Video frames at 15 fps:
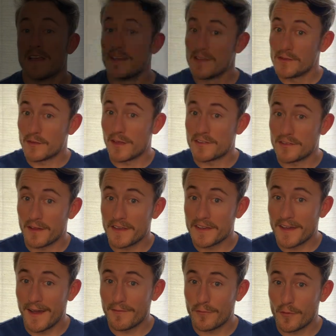So that's all I
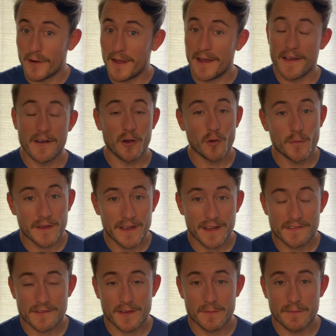got for you. I hope you got
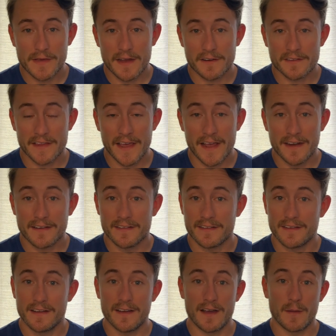something out of that.
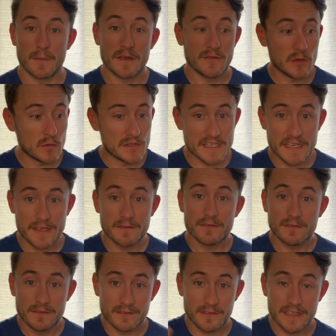If you did,
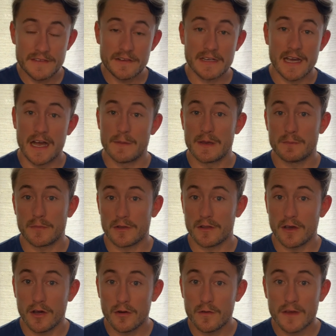leave a comment
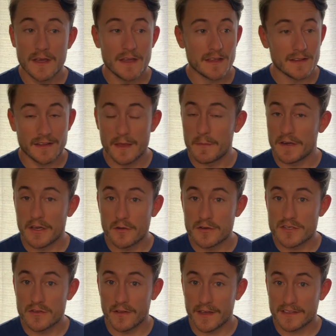below. Let me know what
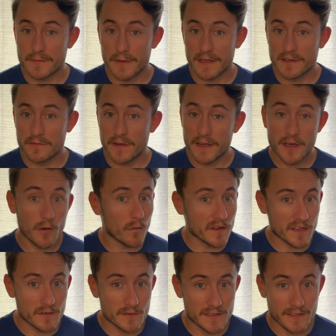you liked about the video, what
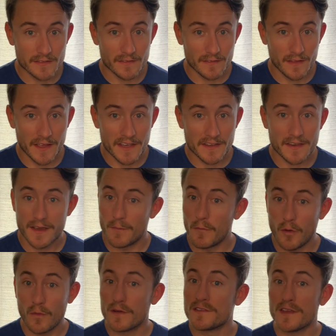you didn't like. I'm
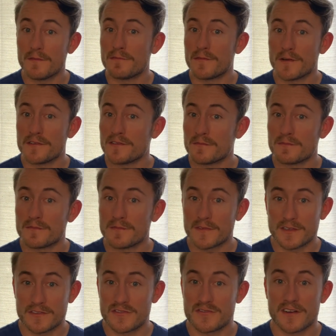always up for some
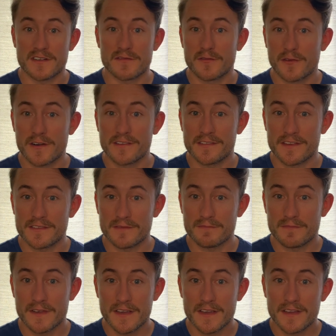constructive criticism.
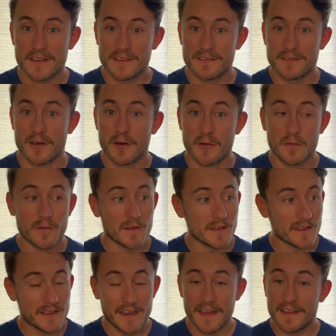So
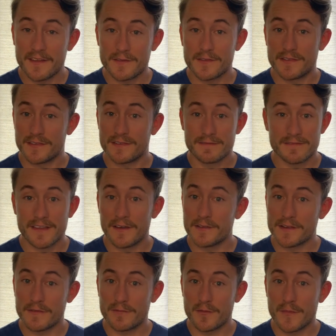yeah, that was
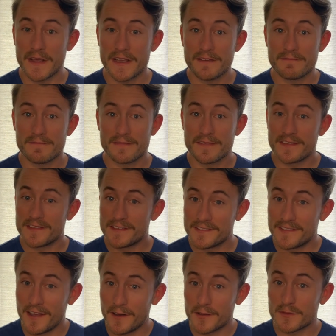it for me. It's
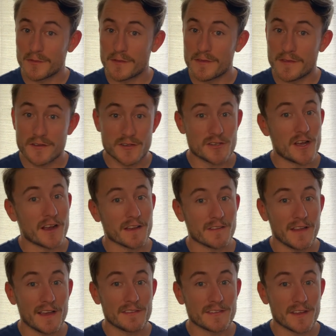Alex with Shaka
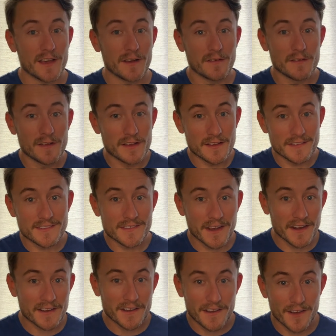Lifestyle
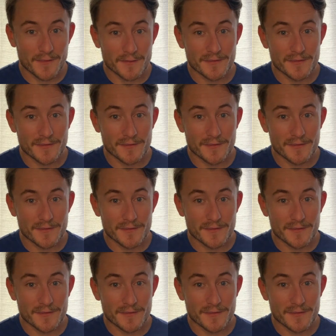signing off.